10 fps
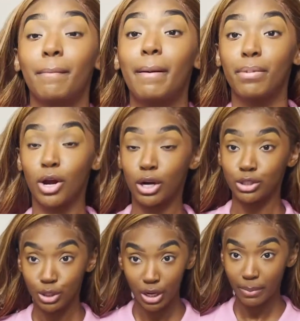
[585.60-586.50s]
my
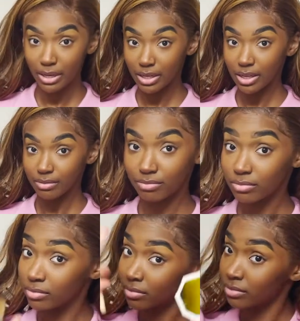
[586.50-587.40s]
personal opinion.
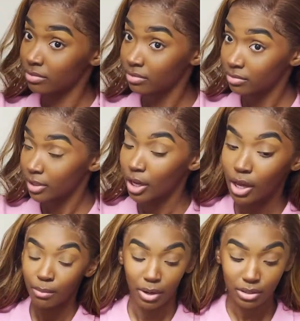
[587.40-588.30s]

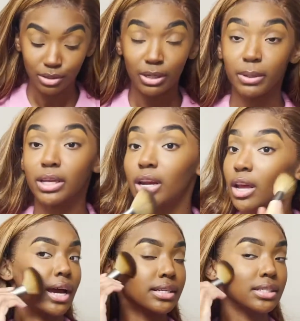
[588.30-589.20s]
I
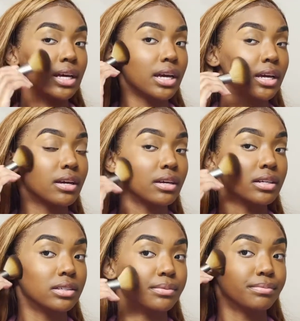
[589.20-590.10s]
just like
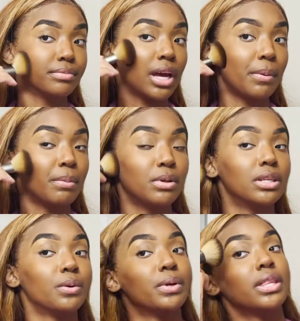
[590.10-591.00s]
how people
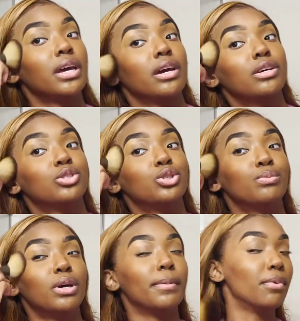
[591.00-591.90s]
look when they're
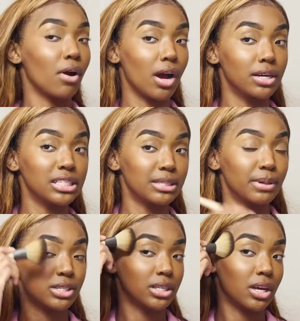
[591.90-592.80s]
super bronzed,
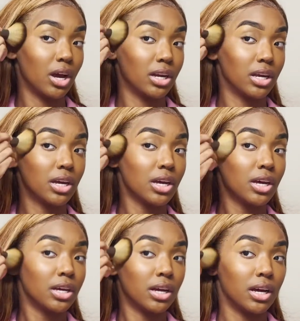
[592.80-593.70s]
especially on
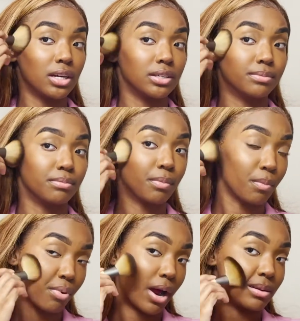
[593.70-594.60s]

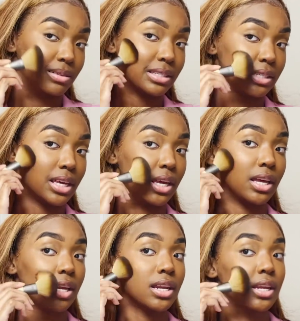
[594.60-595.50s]
brown
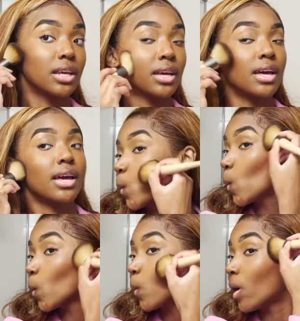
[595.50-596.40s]
skin.
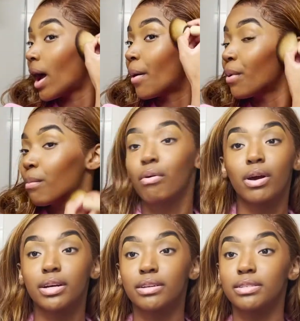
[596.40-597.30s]
I will
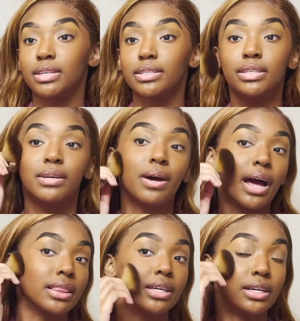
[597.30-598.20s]
bronze until I
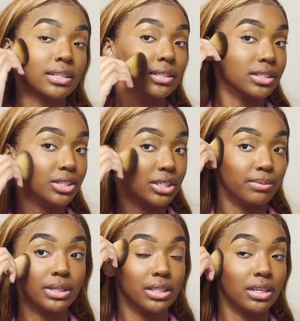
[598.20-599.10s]
look
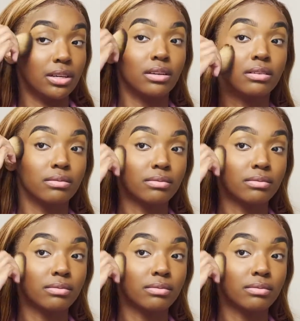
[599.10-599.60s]
legitimately